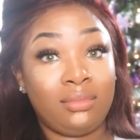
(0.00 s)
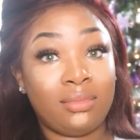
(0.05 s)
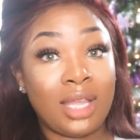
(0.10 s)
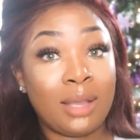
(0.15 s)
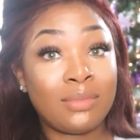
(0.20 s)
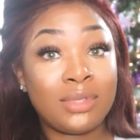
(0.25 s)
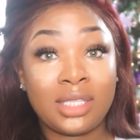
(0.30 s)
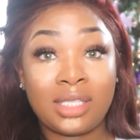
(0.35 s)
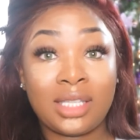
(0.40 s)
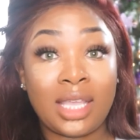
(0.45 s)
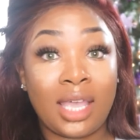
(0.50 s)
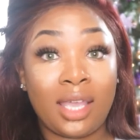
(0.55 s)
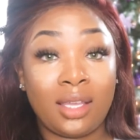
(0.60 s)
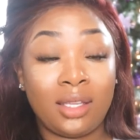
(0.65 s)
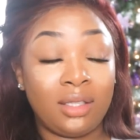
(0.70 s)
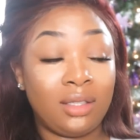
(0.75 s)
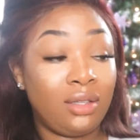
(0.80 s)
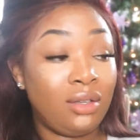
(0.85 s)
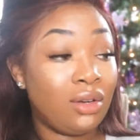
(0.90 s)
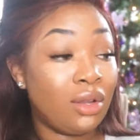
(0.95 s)
I'm just
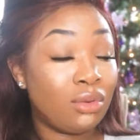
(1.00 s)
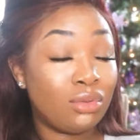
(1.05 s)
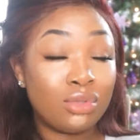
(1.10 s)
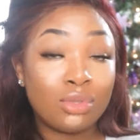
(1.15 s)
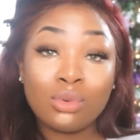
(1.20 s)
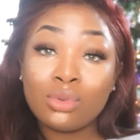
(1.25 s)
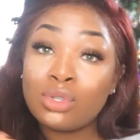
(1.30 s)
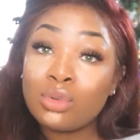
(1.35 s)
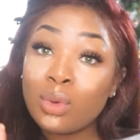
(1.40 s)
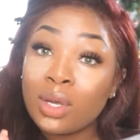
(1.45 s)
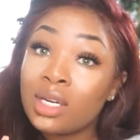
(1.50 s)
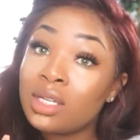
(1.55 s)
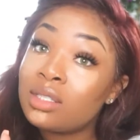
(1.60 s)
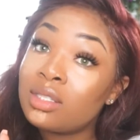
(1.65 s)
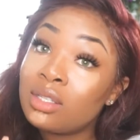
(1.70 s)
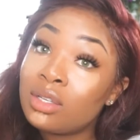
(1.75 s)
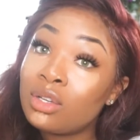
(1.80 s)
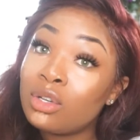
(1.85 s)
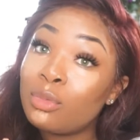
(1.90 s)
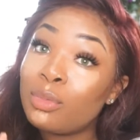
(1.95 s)
saying, you know, do what you want to
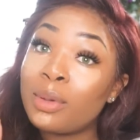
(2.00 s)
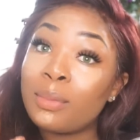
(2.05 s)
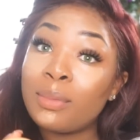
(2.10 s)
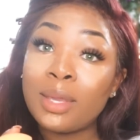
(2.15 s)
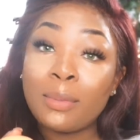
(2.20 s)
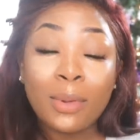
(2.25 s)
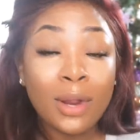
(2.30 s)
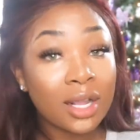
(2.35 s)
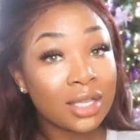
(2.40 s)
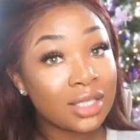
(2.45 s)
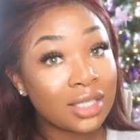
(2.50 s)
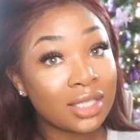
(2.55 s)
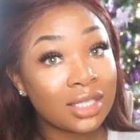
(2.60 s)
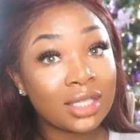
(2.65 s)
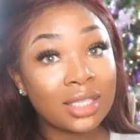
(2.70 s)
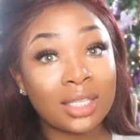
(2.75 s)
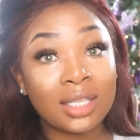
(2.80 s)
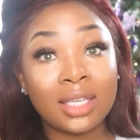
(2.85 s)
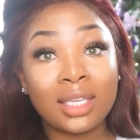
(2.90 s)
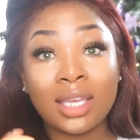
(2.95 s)
do, but me
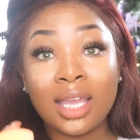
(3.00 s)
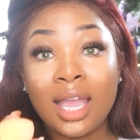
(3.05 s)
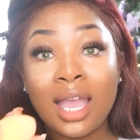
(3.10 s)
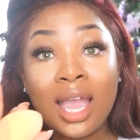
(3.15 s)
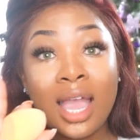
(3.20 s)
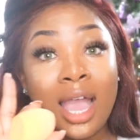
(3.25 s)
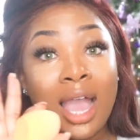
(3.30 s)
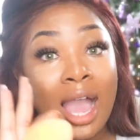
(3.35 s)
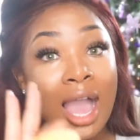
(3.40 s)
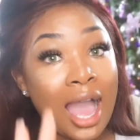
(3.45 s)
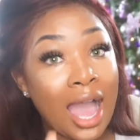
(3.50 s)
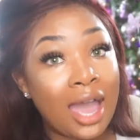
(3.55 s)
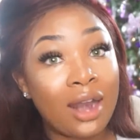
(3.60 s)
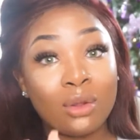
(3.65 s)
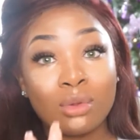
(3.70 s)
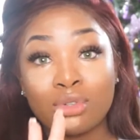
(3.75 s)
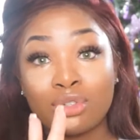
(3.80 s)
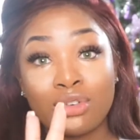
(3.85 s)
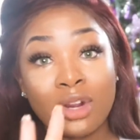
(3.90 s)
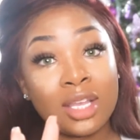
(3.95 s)
personally, I
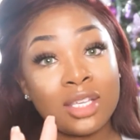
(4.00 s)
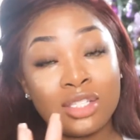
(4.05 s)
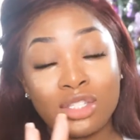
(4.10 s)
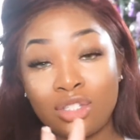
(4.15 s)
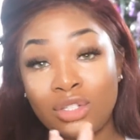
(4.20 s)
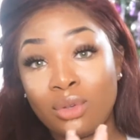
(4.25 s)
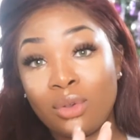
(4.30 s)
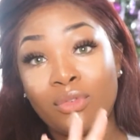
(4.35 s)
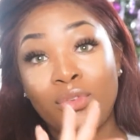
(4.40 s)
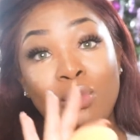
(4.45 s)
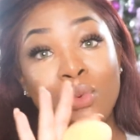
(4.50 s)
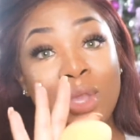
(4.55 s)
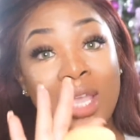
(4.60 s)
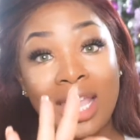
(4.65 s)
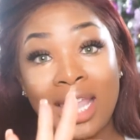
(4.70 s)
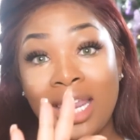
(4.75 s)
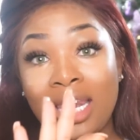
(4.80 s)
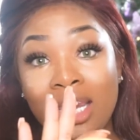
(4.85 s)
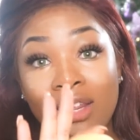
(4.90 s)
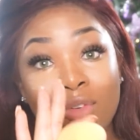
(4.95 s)
don't trust you if you
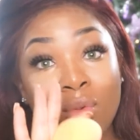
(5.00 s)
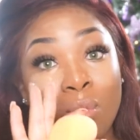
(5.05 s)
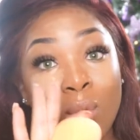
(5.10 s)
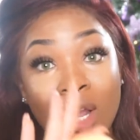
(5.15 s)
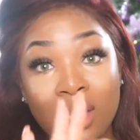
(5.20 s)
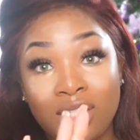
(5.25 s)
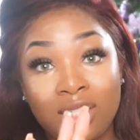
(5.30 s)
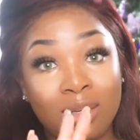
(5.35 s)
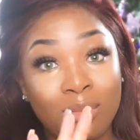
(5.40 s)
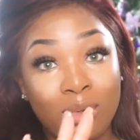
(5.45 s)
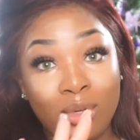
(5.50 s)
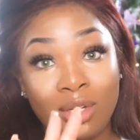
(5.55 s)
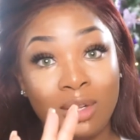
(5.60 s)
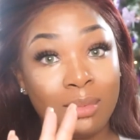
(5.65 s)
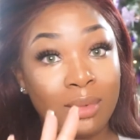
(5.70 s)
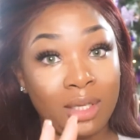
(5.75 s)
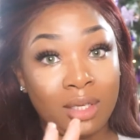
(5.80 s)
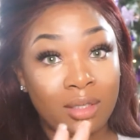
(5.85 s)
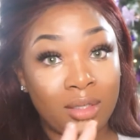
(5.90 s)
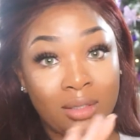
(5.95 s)
can't even wash your beauty
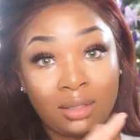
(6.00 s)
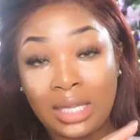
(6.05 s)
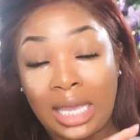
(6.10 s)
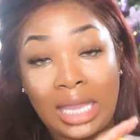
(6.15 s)
blender.